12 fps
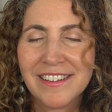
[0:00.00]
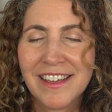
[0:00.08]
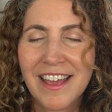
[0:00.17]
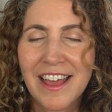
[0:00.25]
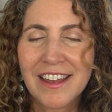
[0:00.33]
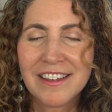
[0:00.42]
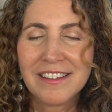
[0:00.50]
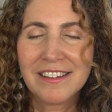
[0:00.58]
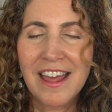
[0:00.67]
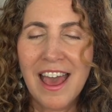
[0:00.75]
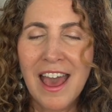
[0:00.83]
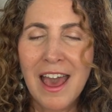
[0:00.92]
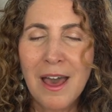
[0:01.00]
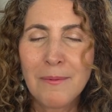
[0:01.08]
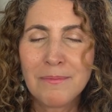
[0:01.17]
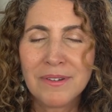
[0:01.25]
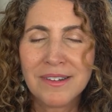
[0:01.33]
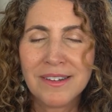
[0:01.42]
And it's
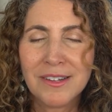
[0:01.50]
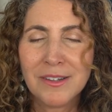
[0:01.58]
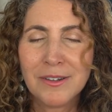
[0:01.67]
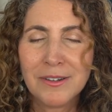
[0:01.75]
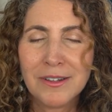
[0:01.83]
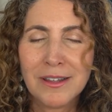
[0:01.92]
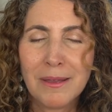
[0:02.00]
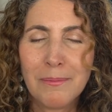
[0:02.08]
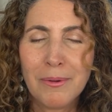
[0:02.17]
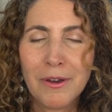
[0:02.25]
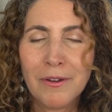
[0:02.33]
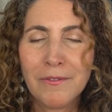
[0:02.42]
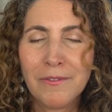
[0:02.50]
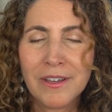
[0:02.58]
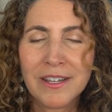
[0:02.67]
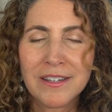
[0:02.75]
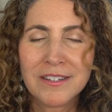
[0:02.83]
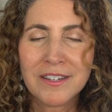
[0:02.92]
absolutely
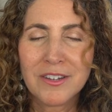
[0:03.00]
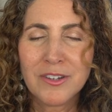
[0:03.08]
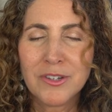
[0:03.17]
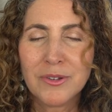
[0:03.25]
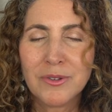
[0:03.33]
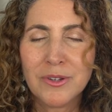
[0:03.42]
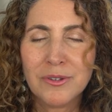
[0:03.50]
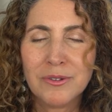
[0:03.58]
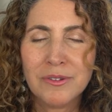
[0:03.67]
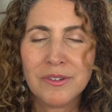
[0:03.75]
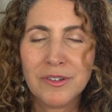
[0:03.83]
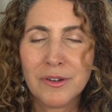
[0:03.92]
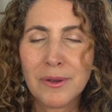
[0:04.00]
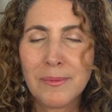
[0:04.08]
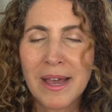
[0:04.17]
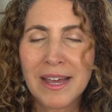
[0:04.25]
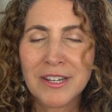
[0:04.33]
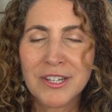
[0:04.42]
perfect to use your
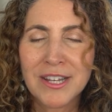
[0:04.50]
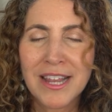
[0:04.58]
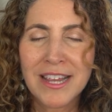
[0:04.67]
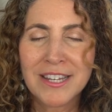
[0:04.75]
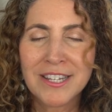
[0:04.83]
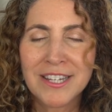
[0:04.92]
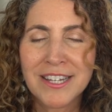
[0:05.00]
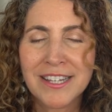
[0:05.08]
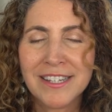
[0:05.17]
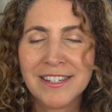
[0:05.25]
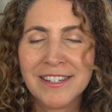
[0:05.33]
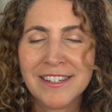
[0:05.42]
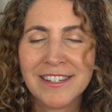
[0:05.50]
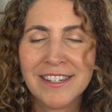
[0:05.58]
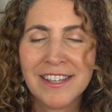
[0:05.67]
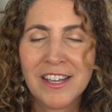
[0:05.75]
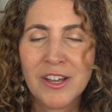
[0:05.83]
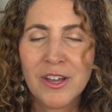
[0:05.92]
imagination.
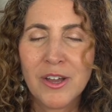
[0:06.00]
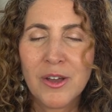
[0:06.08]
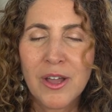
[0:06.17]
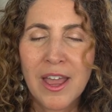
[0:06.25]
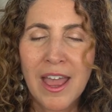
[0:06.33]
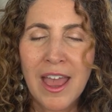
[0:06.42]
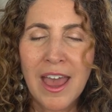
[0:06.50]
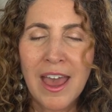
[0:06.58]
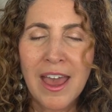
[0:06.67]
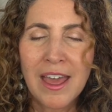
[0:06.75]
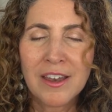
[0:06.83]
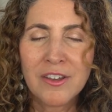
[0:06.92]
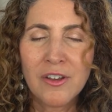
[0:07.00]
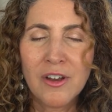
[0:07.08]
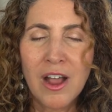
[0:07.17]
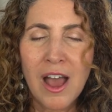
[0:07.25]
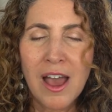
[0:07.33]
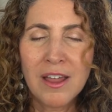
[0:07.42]
And your
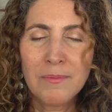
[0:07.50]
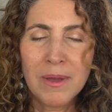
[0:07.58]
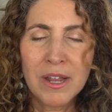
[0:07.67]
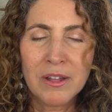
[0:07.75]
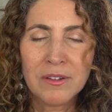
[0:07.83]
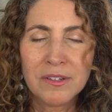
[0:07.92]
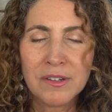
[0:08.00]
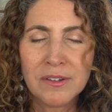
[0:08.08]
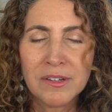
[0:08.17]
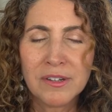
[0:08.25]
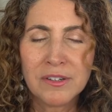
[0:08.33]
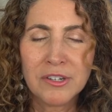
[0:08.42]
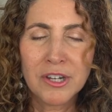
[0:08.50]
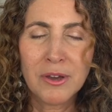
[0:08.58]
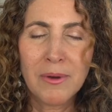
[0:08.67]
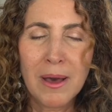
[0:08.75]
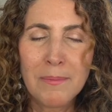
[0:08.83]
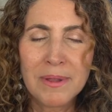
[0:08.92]
guide might also
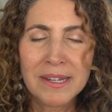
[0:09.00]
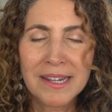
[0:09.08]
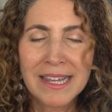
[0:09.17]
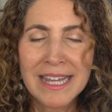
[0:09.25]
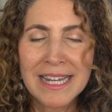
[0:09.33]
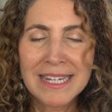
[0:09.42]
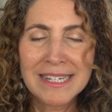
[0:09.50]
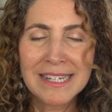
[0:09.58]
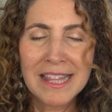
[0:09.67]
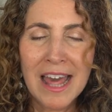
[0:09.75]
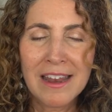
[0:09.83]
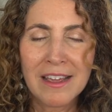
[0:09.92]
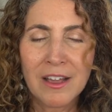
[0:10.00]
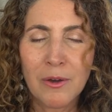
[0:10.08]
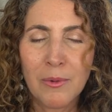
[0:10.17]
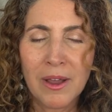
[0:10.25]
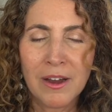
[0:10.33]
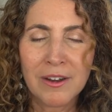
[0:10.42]
show up as a kinesthetic
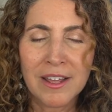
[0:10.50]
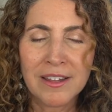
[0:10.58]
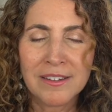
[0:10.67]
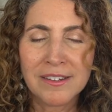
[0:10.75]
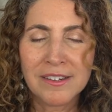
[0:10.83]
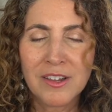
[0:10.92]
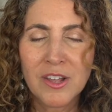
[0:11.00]
awareness.